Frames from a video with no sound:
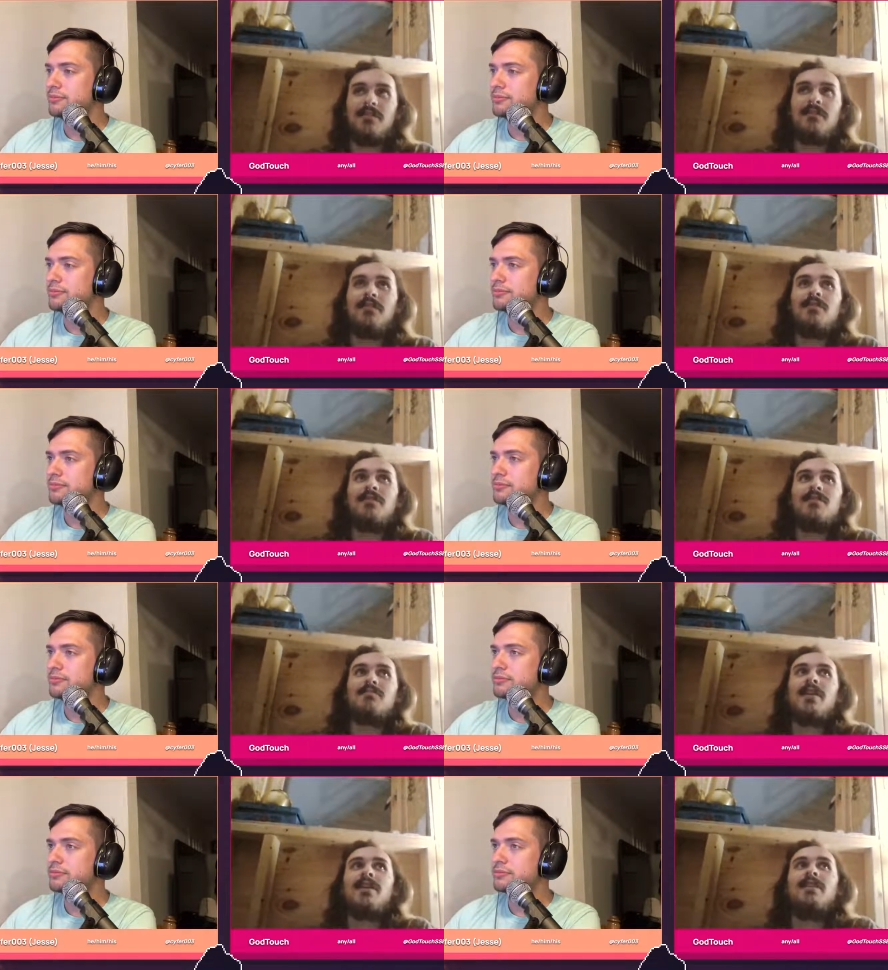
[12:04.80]
Speaker 1: the Philly
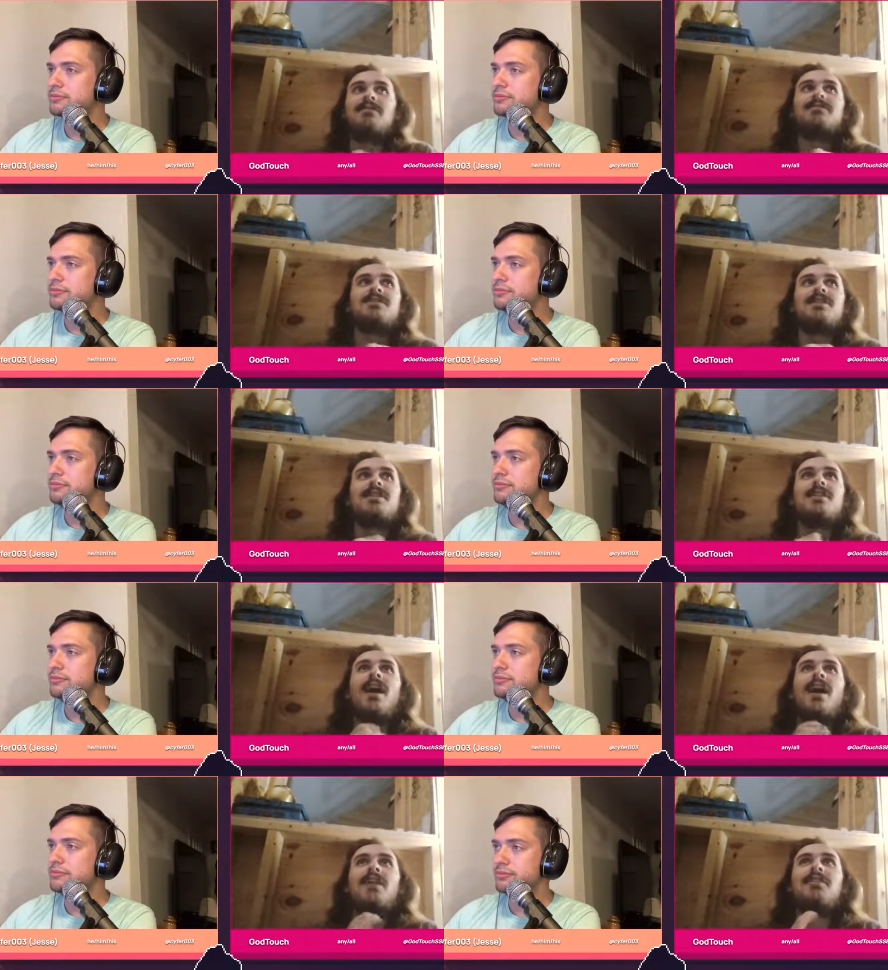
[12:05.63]
competitive
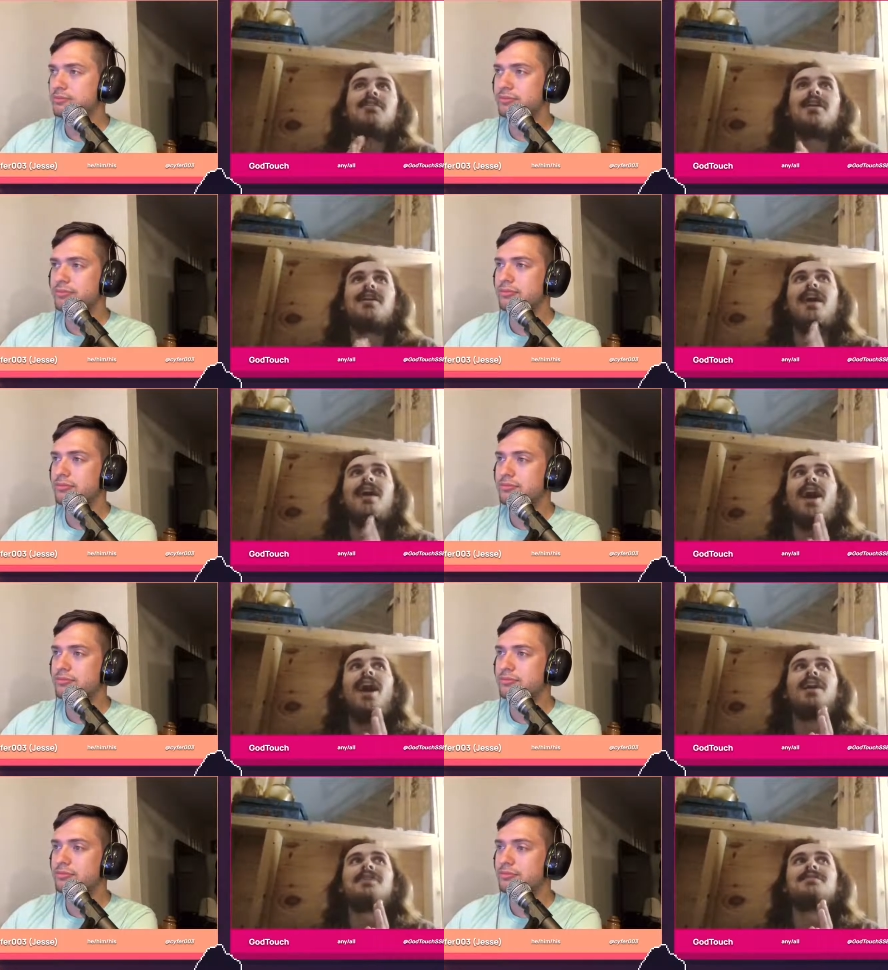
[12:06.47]
scene, I think,
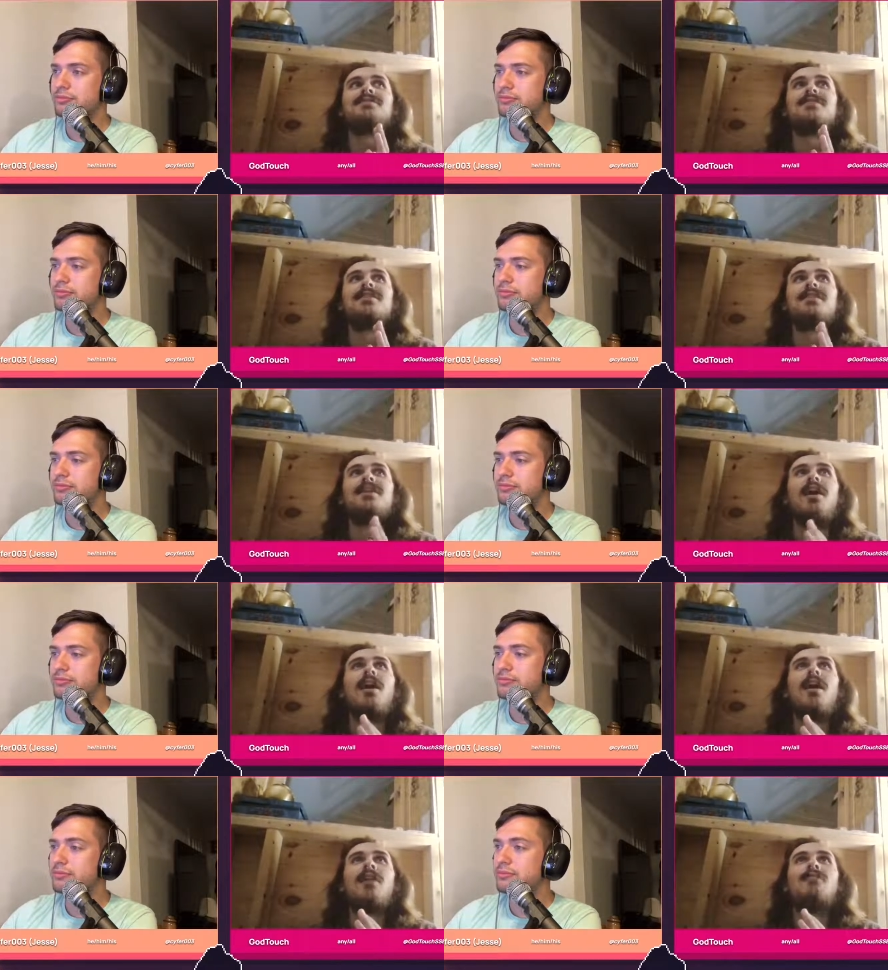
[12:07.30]
has
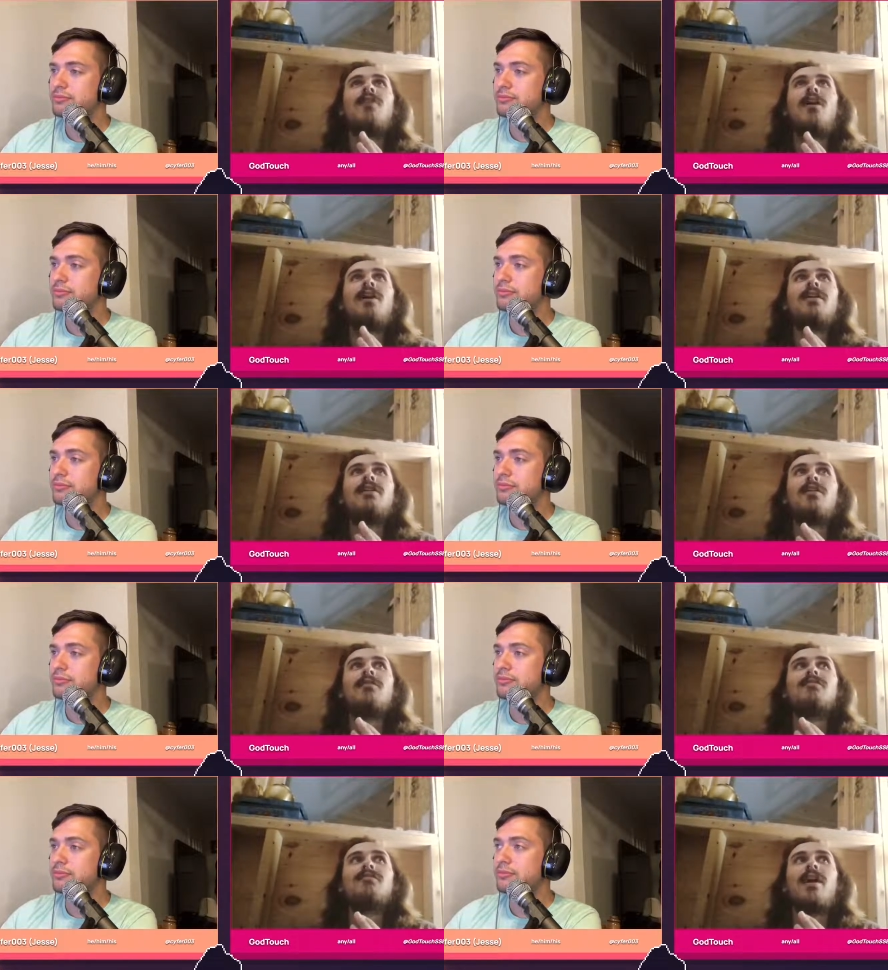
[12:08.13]
a lot
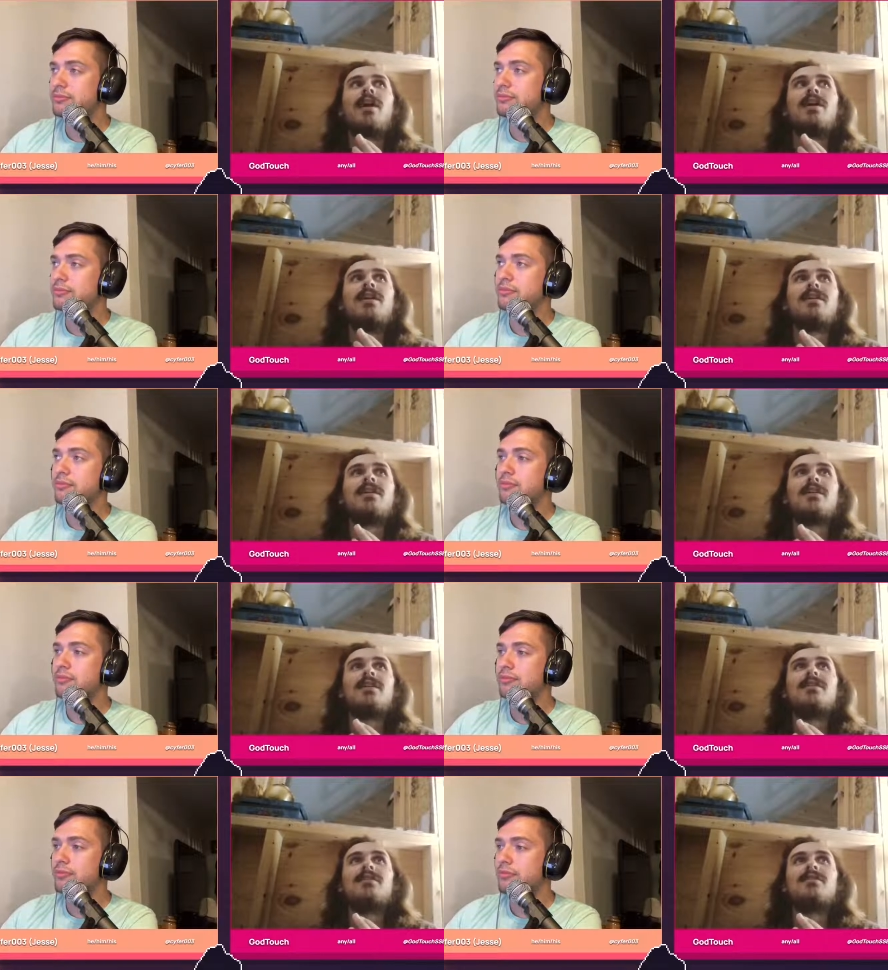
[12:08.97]
of like,
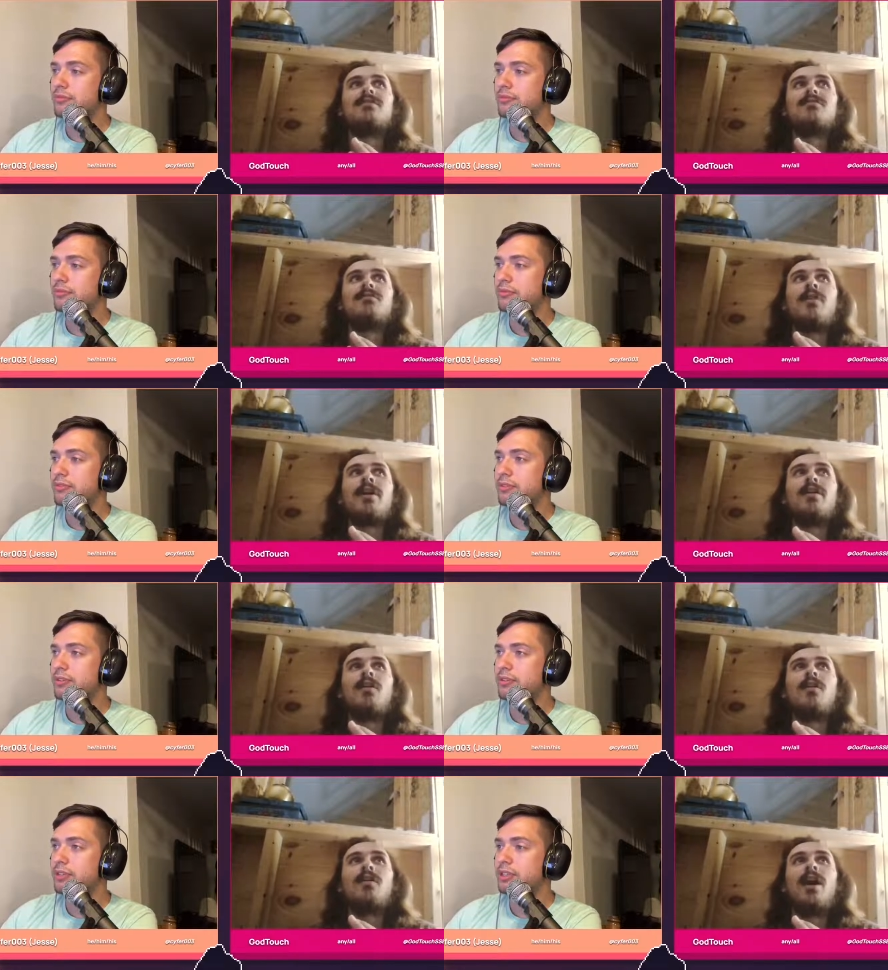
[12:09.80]

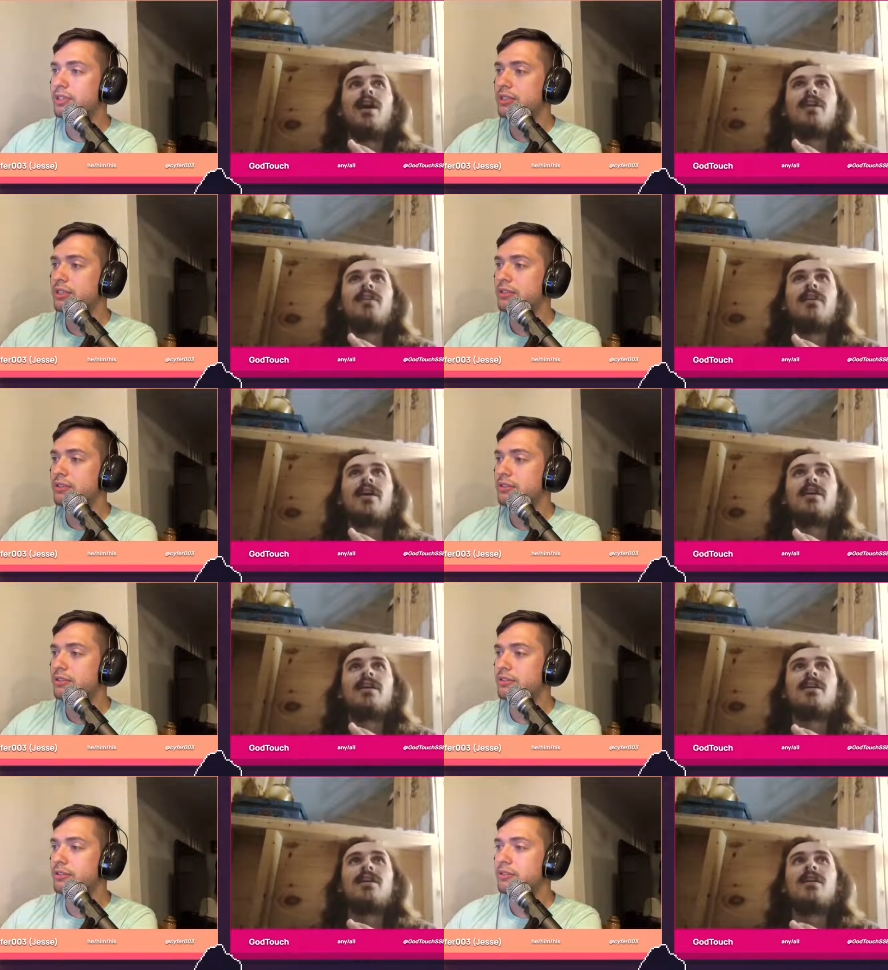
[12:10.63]
like kind of
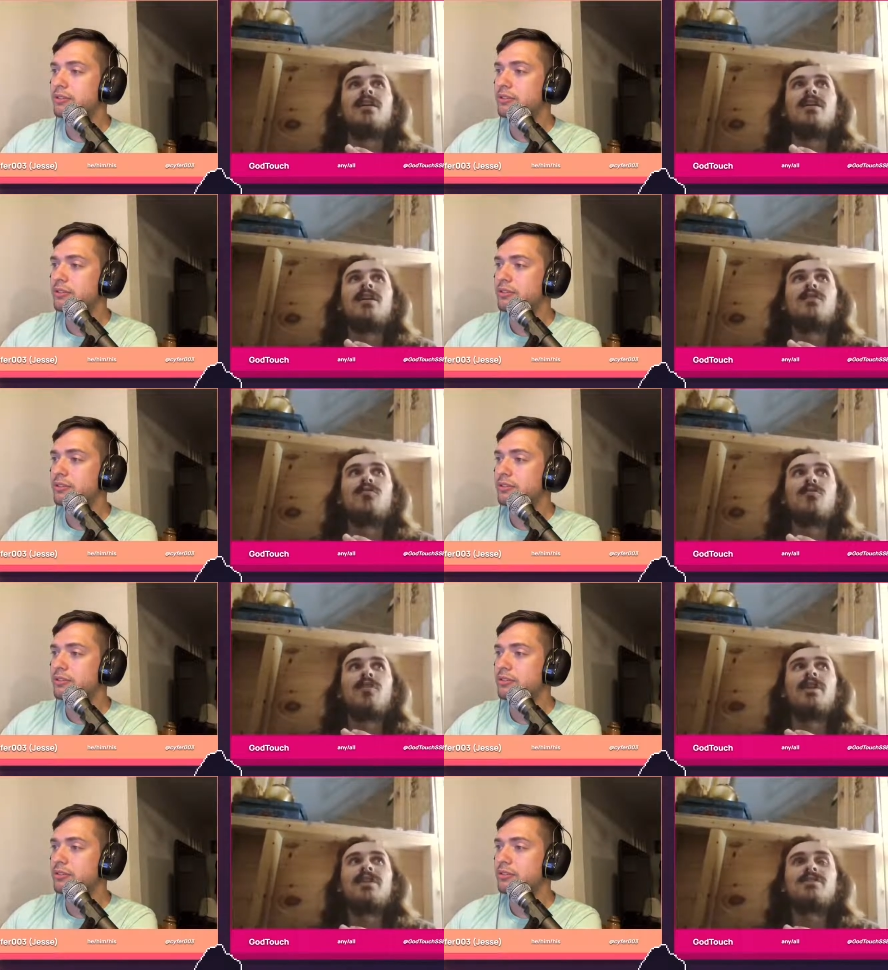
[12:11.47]
like
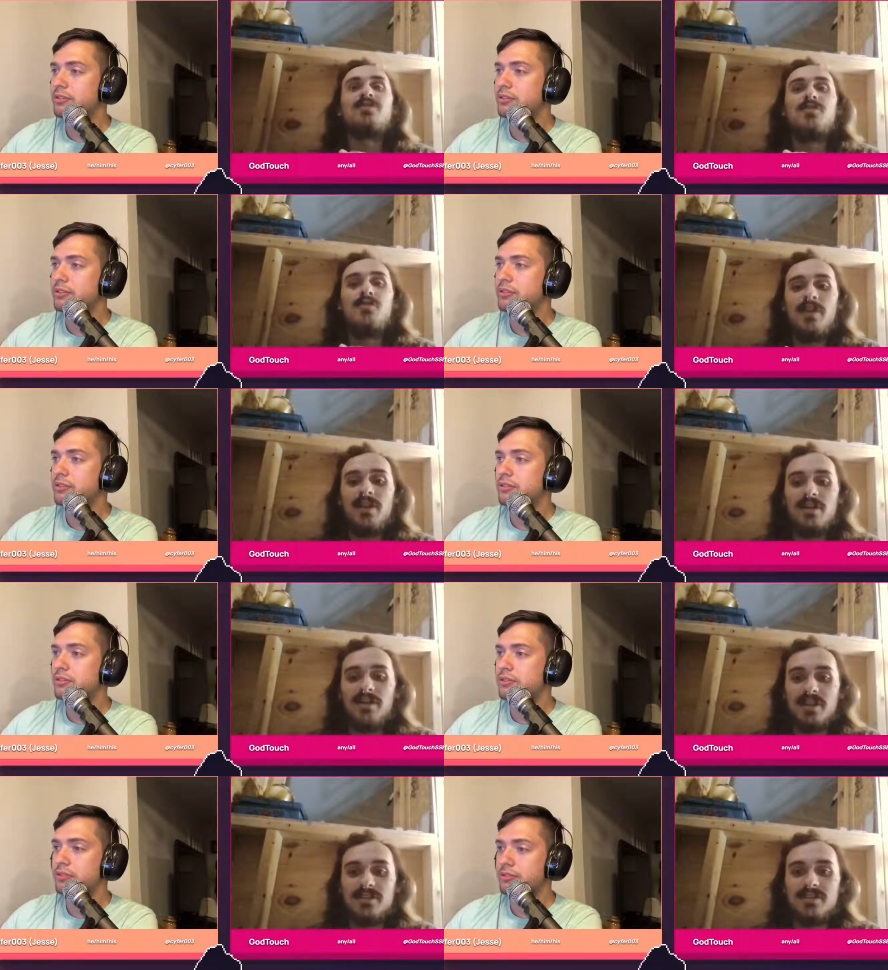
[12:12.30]
grit to
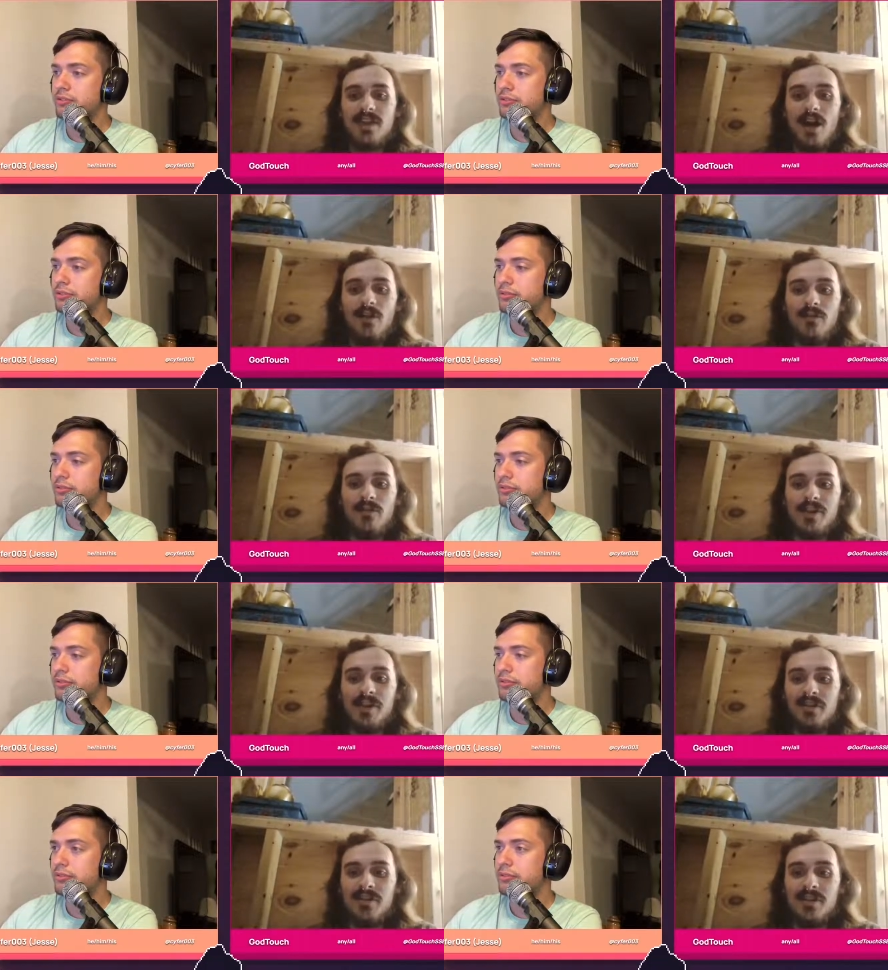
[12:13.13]
it that's not
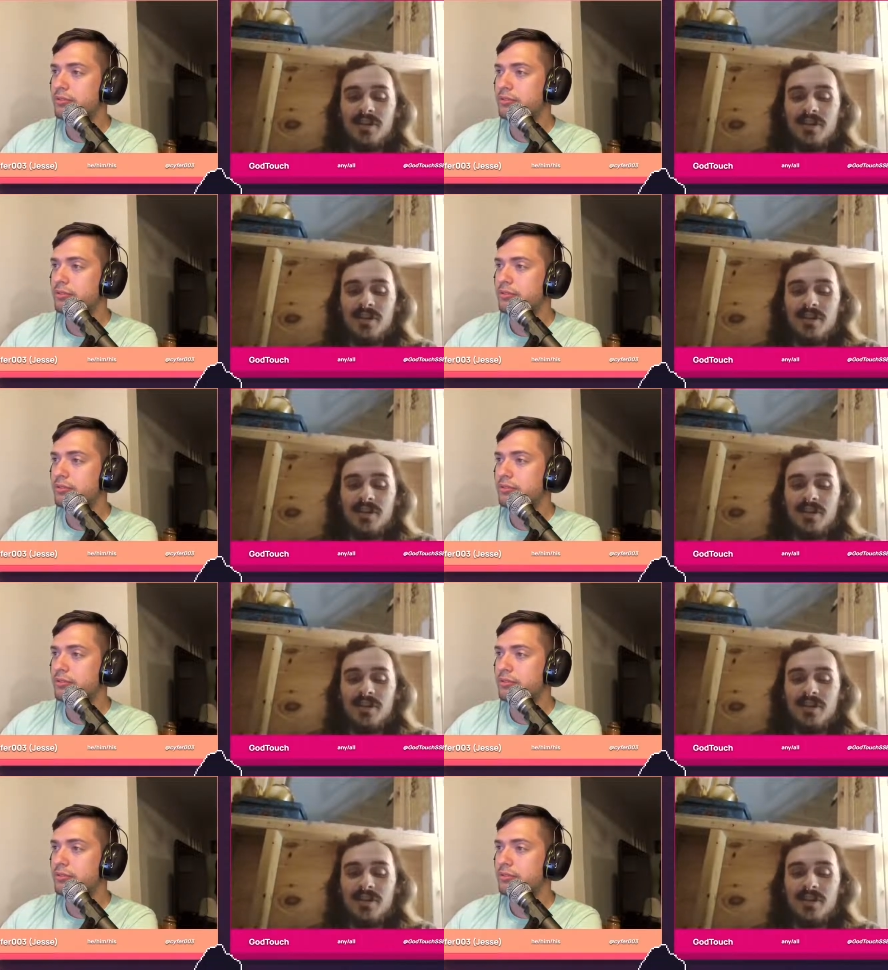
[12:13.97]
real.